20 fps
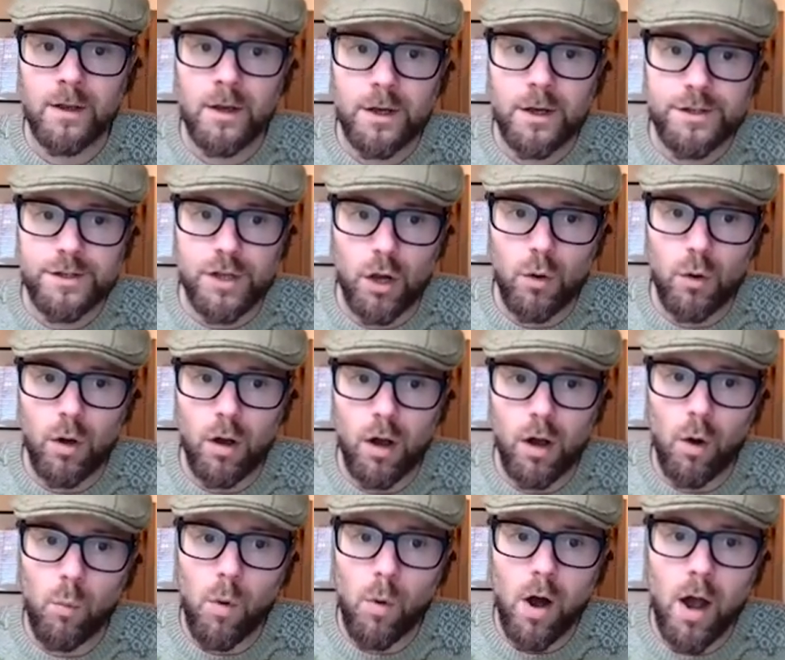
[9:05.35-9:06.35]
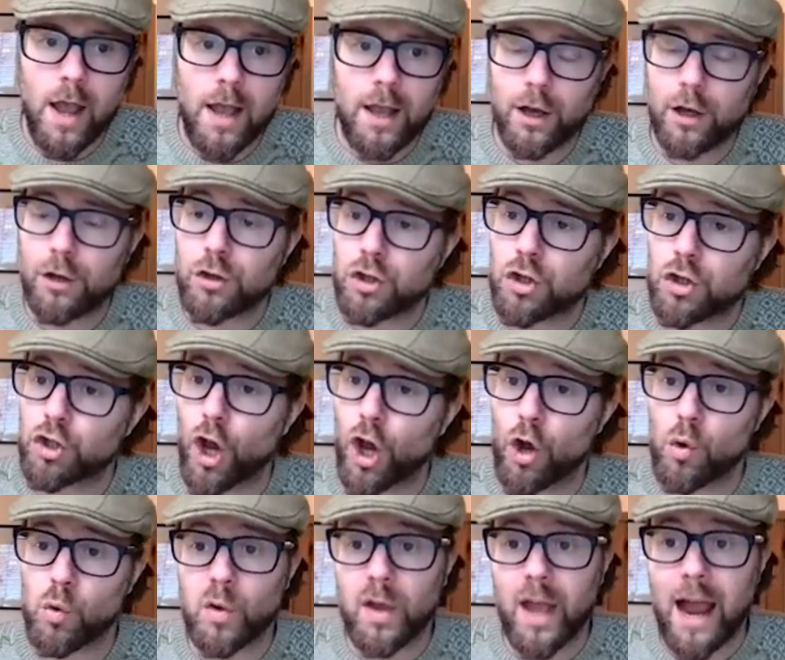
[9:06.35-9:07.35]
So a wine can
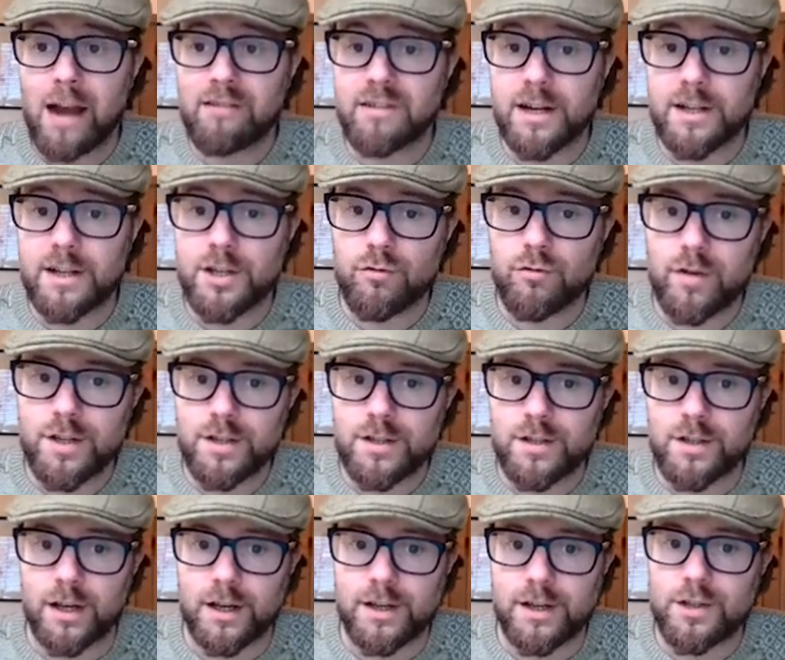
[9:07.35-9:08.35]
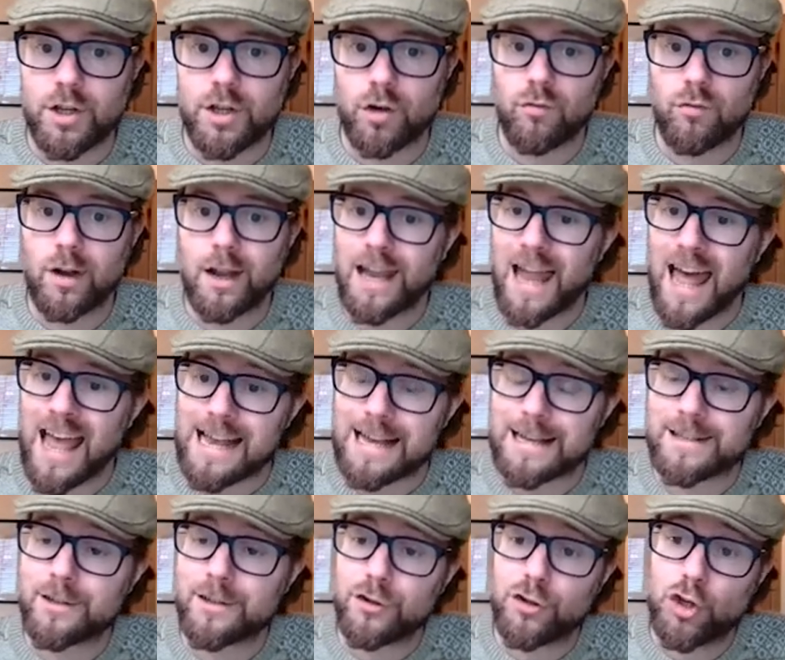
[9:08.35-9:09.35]
show characteristics that
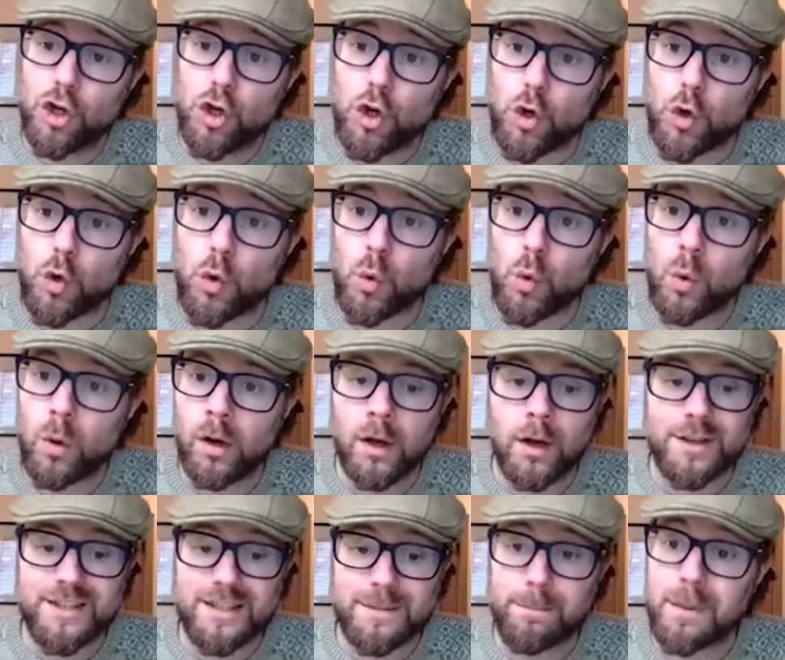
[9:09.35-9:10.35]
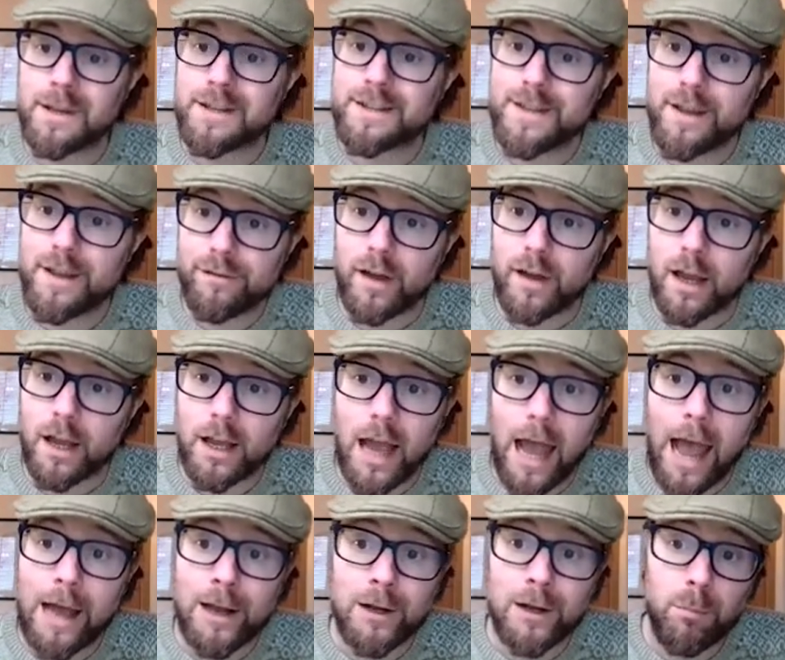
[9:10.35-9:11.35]
relate to specific
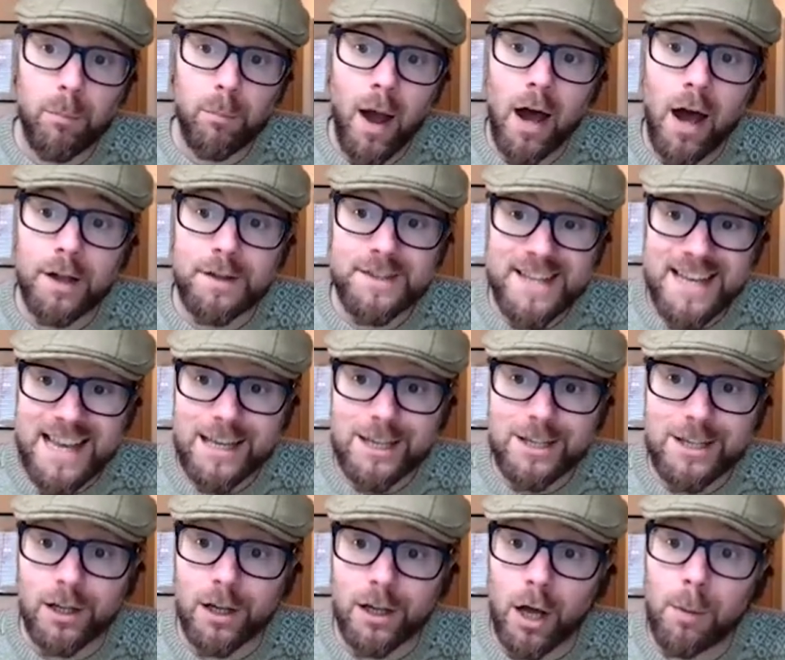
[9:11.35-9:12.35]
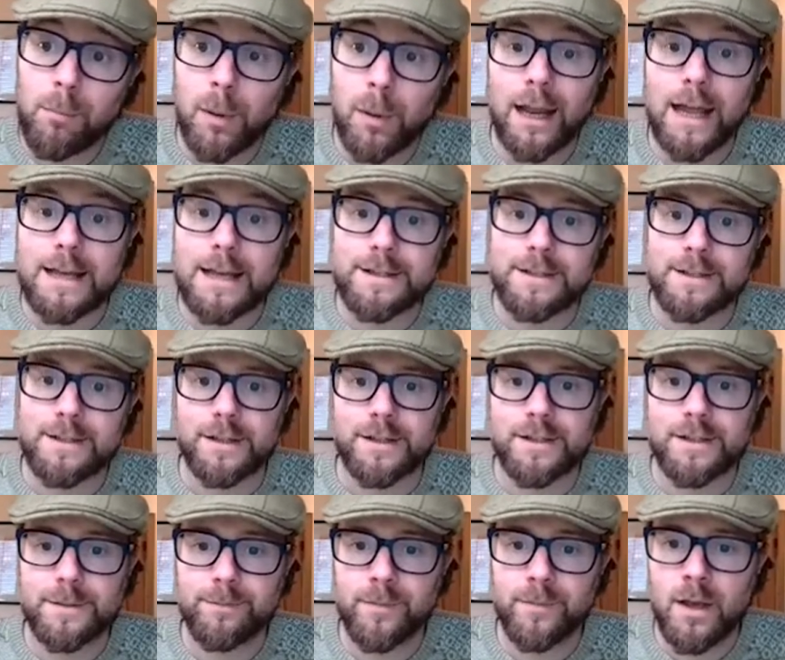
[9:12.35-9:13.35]
and particular
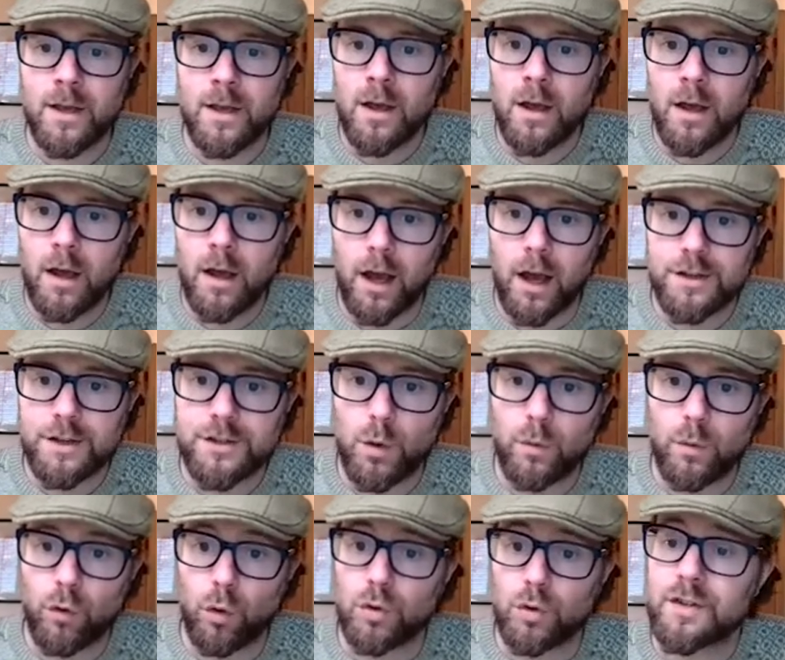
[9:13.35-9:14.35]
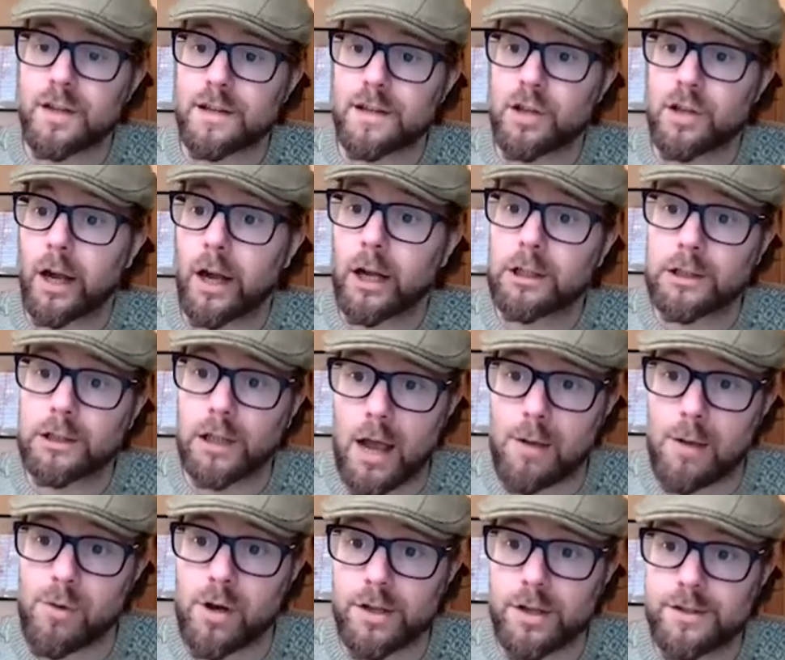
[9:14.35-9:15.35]
places. Uh, so of course, things like
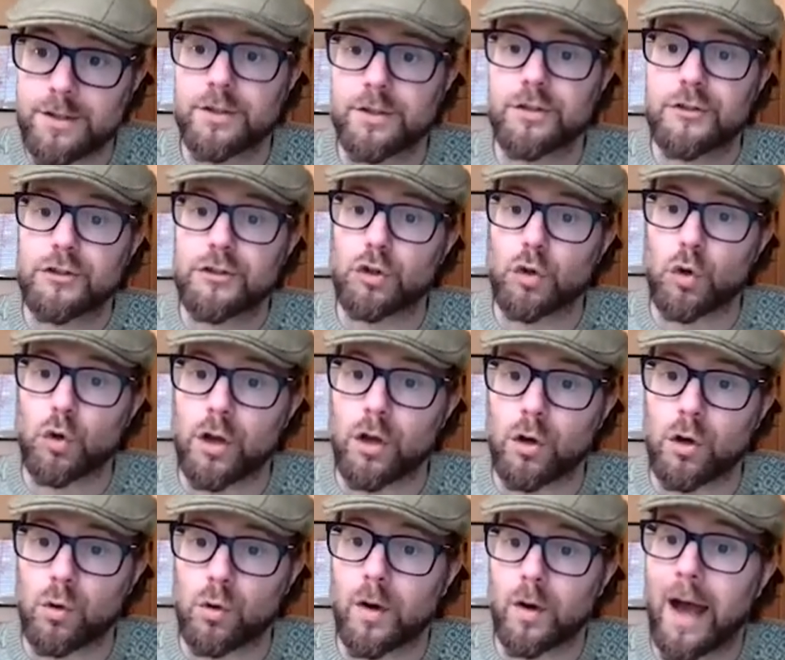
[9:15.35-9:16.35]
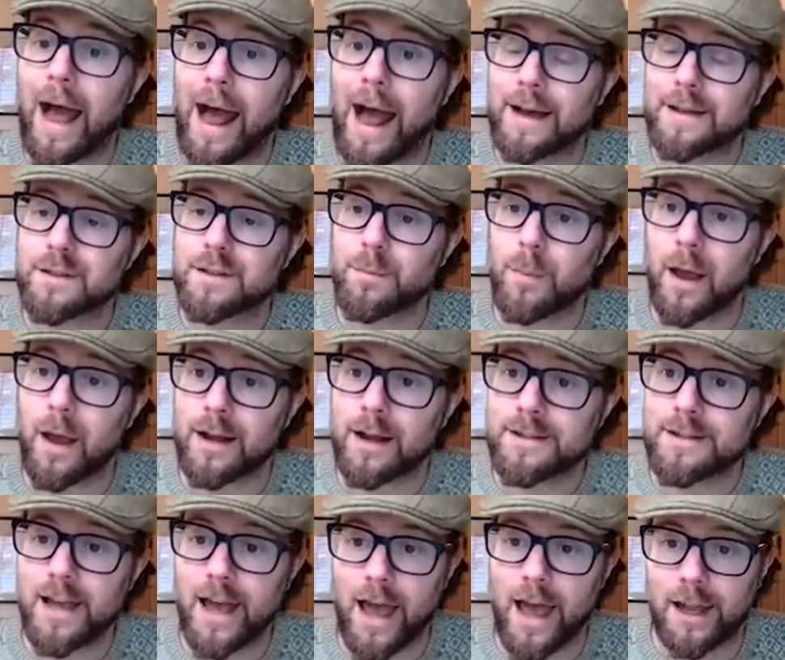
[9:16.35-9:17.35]
climate, soil,
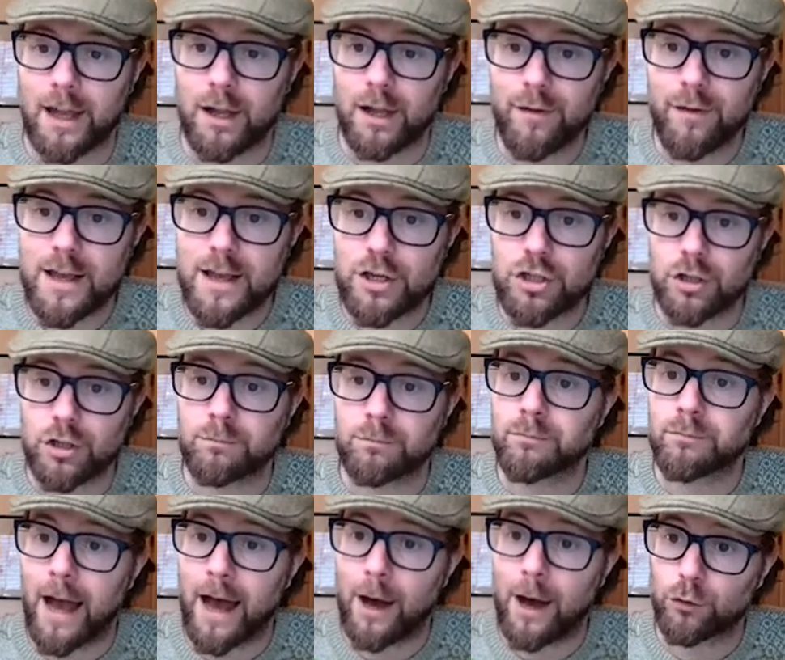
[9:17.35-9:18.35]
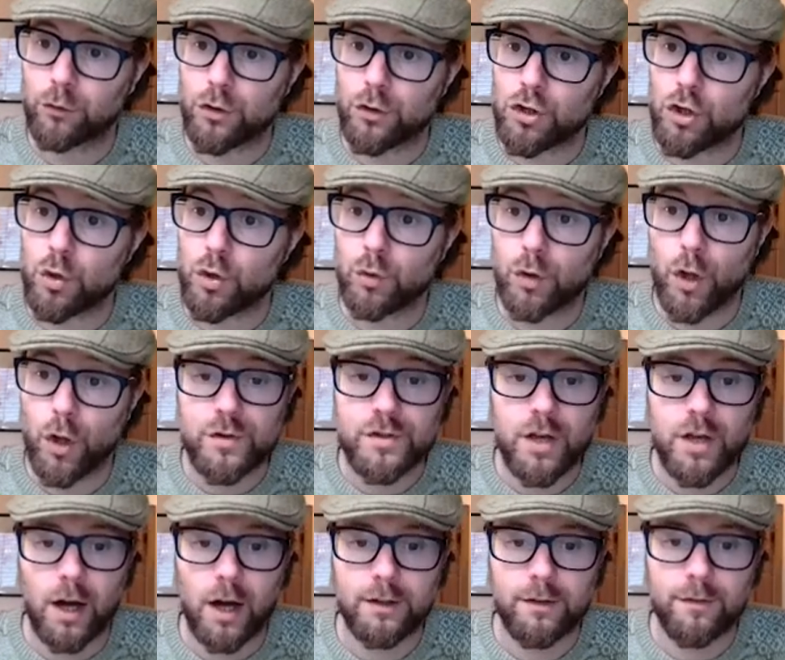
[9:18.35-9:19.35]
aspect, elevation, altitude, those
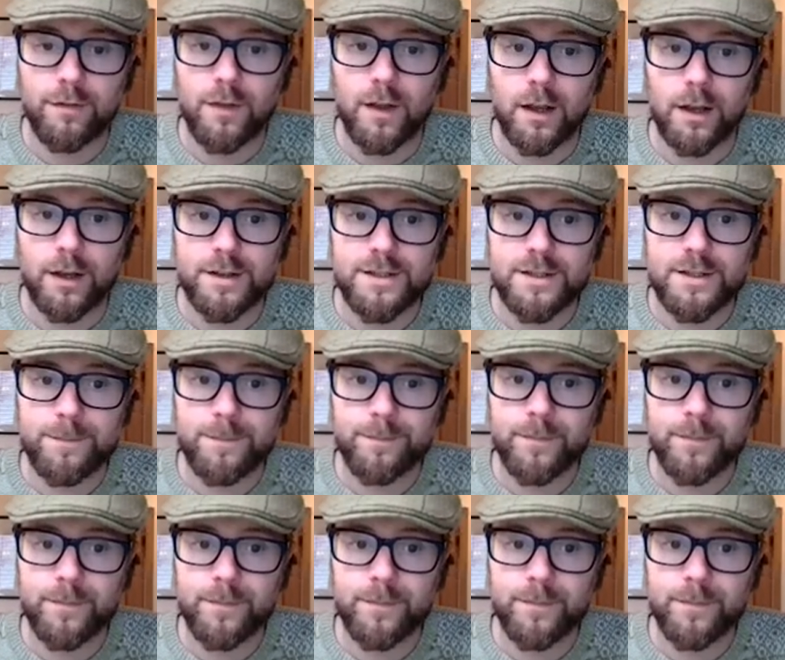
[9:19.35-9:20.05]
kind of things.